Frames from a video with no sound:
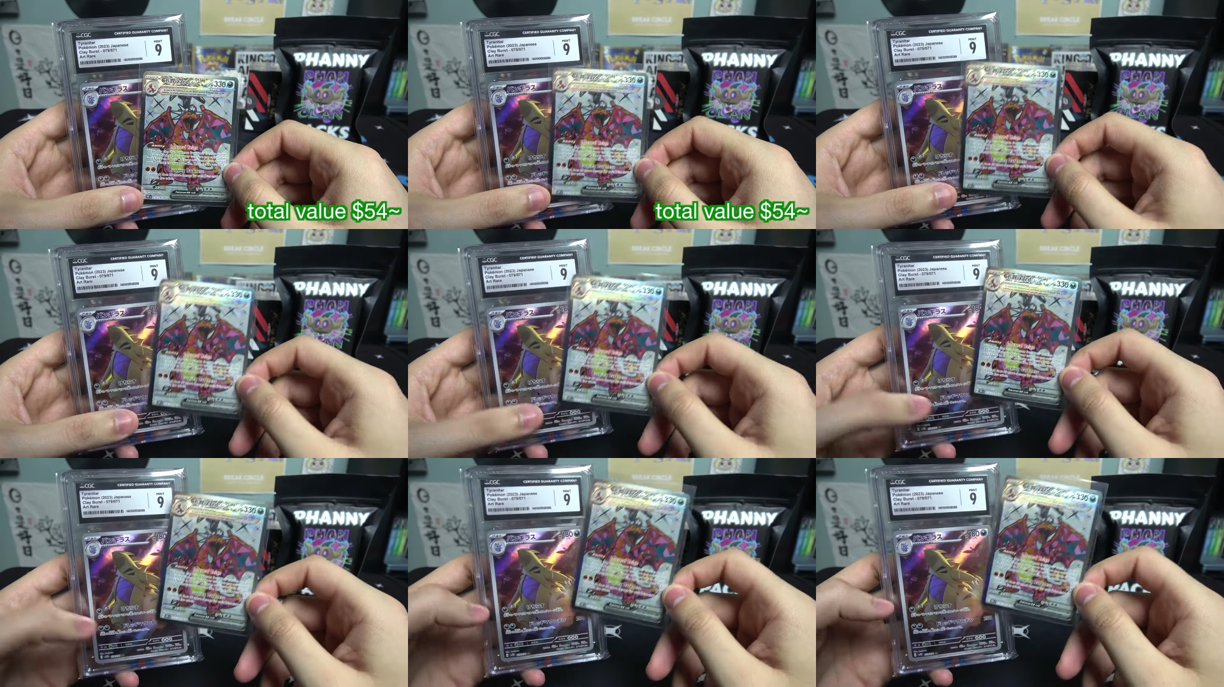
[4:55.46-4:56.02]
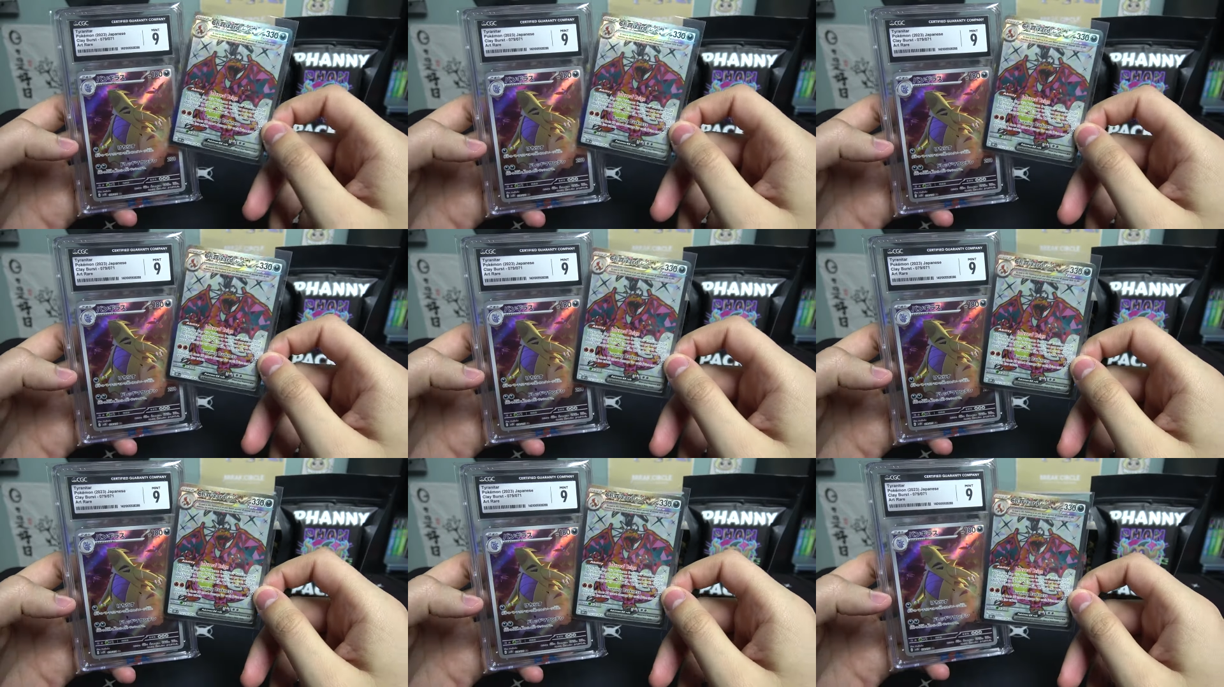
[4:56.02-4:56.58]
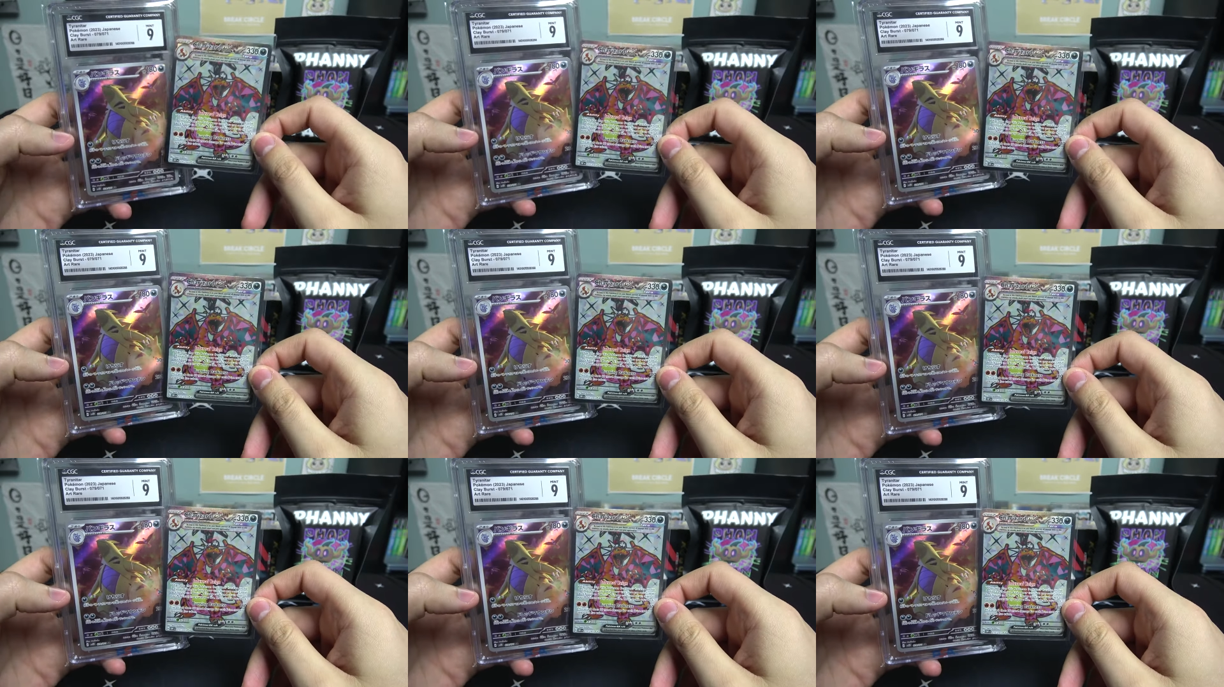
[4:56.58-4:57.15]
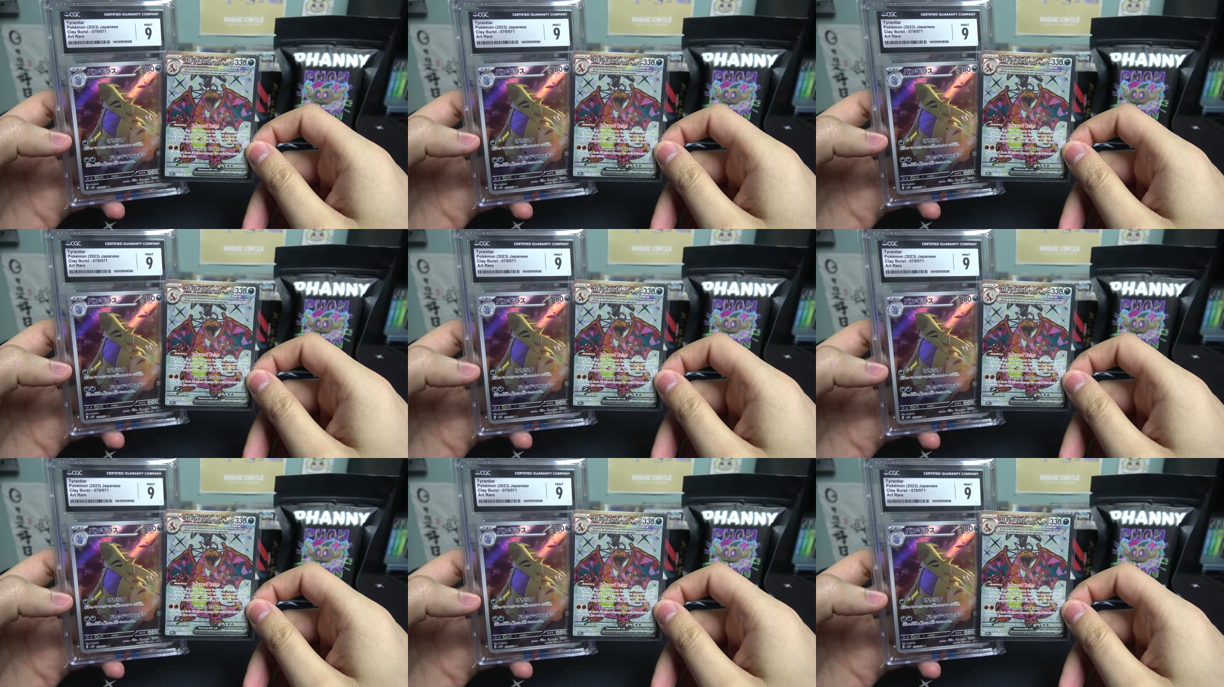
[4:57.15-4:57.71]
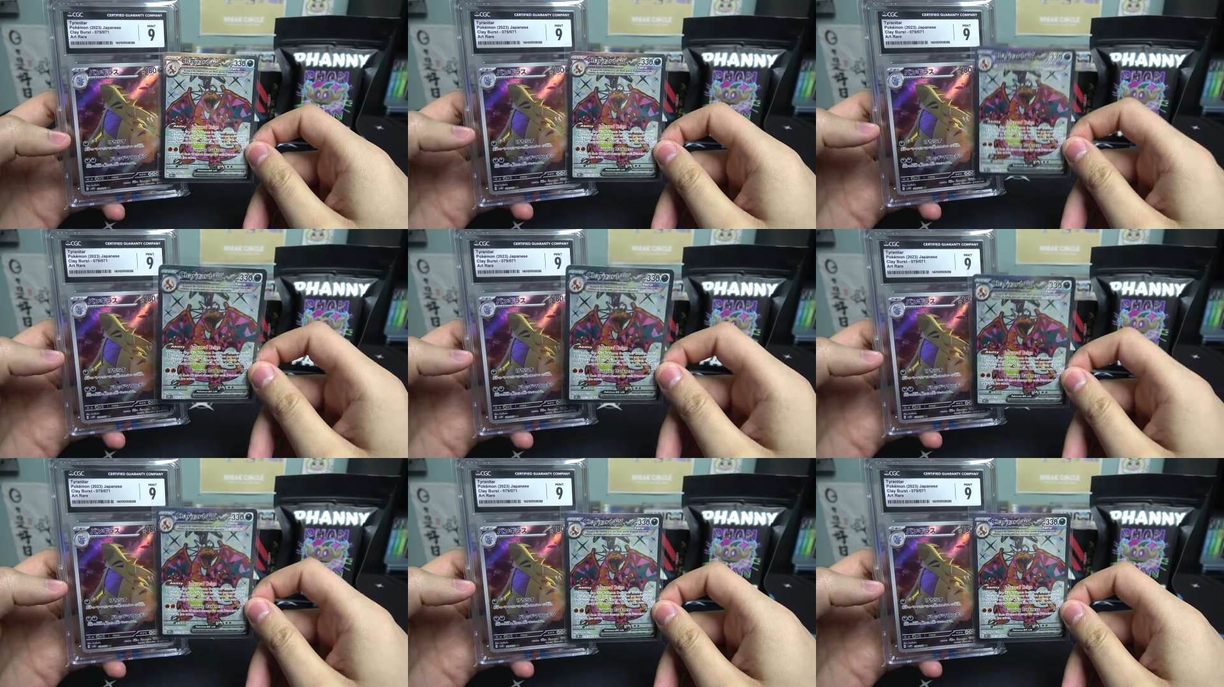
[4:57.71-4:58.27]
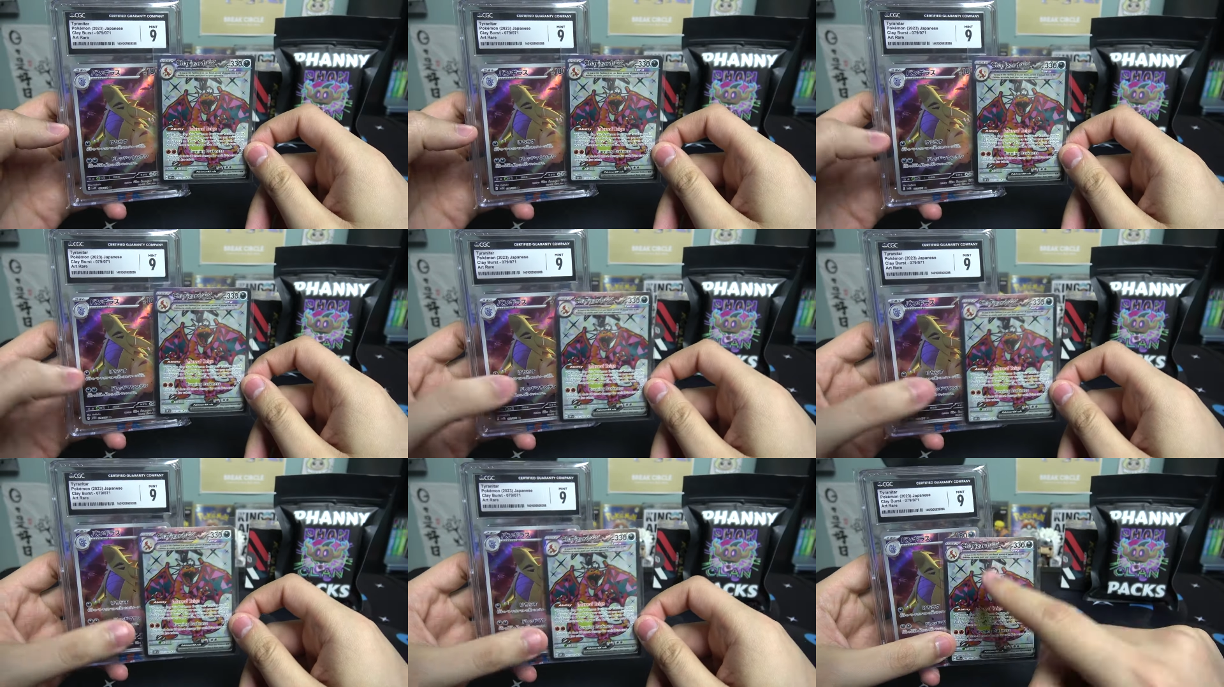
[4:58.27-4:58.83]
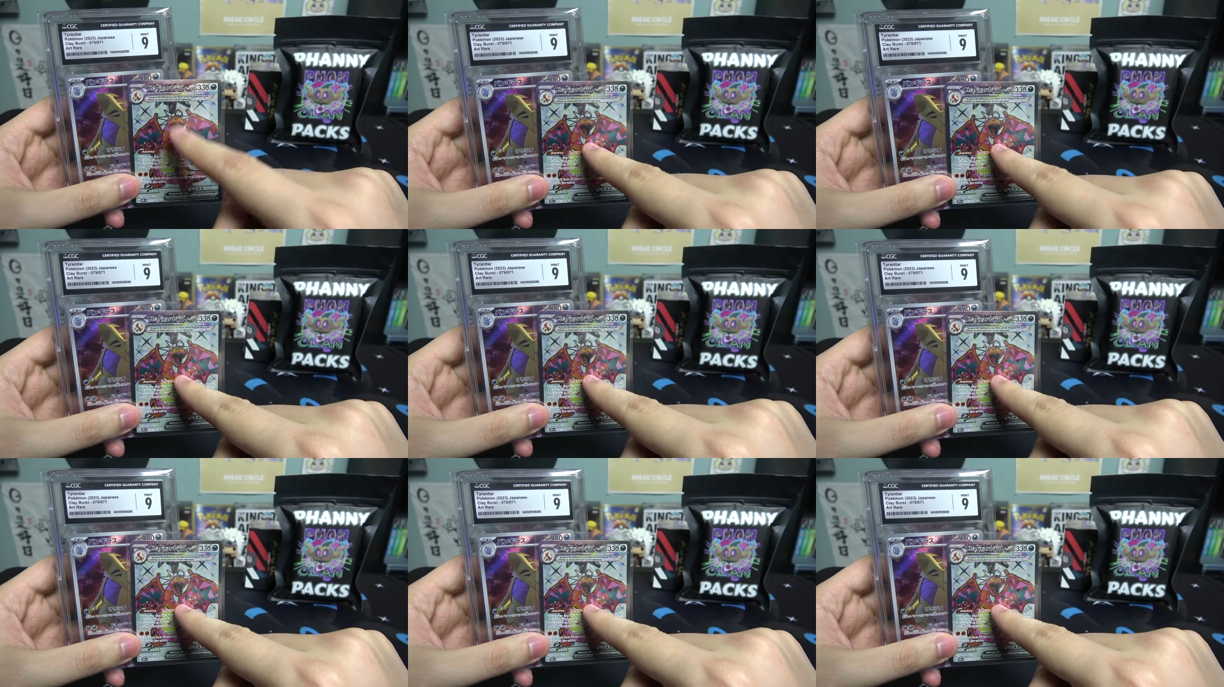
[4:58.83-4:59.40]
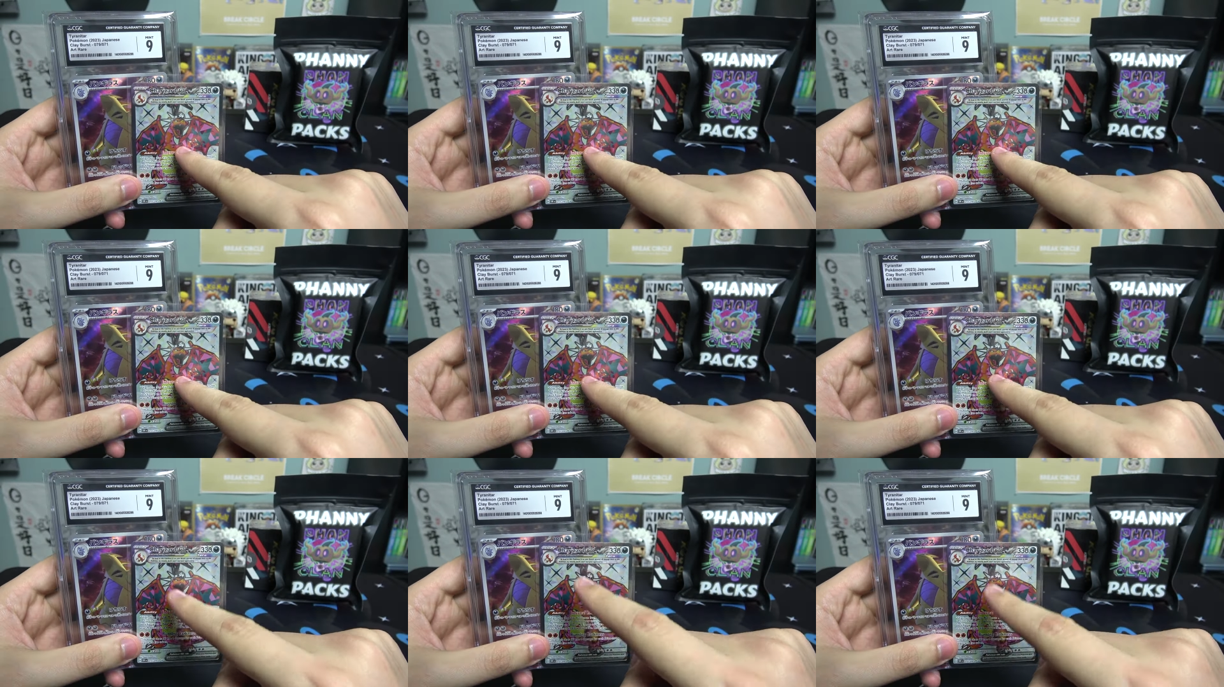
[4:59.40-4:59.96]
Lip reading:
(no speaker visible)